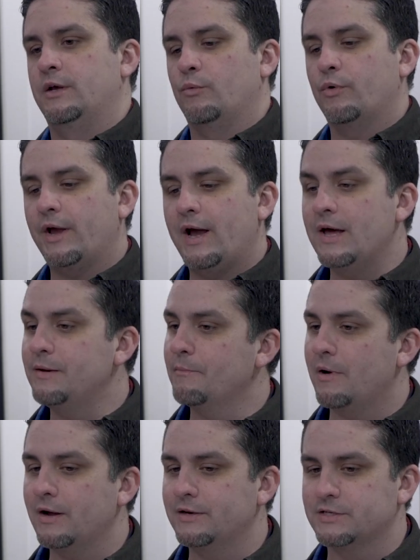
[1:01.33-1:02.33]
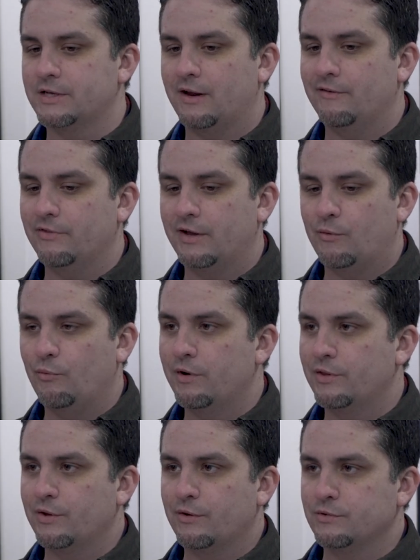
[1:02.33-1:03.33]
What I had in mind is kind of like one
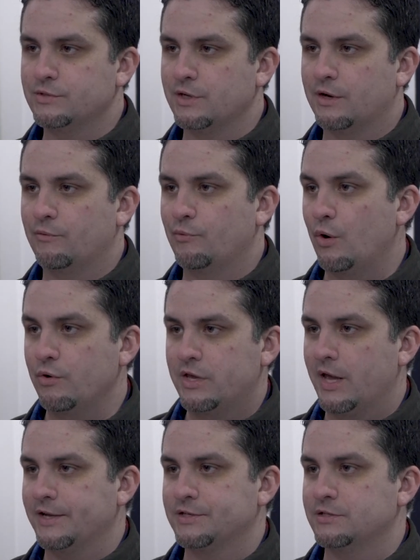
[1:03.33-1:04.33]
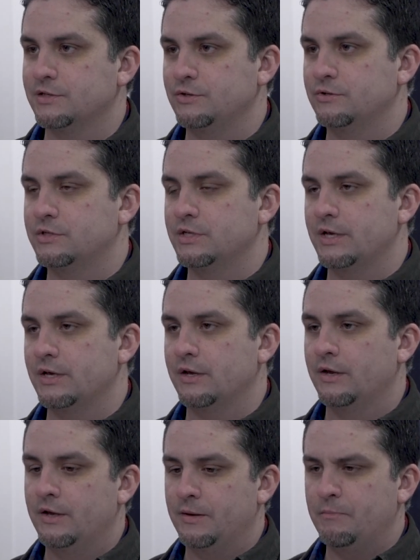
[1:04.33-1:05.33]
of those roadie cases that you see
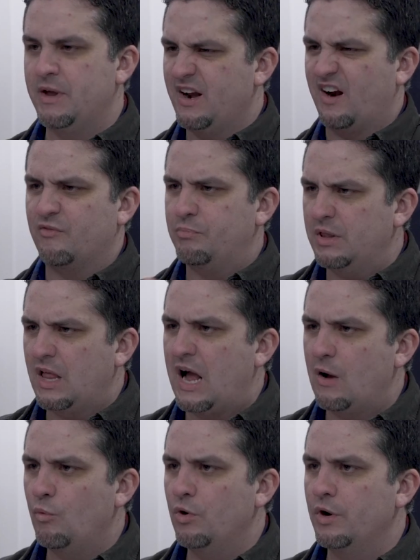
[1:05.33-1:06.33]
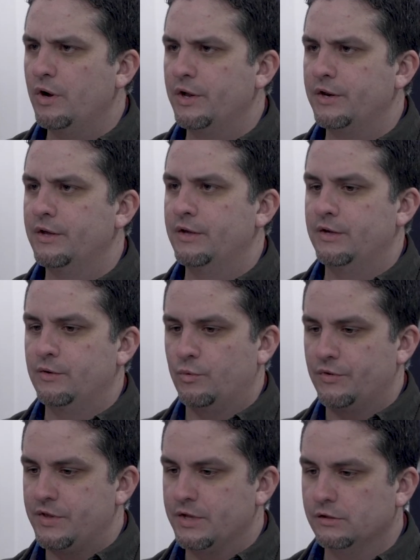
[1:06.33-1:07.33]
made out of plywood
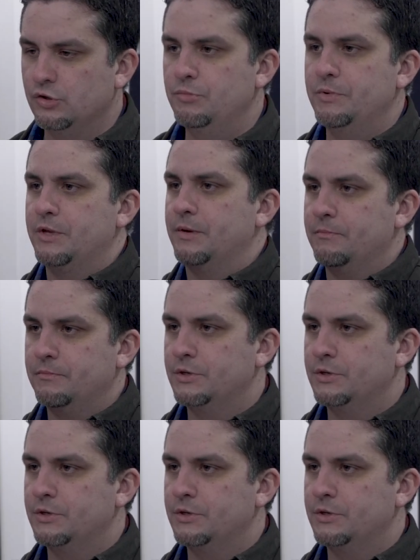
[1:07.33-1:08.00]
with the aluminum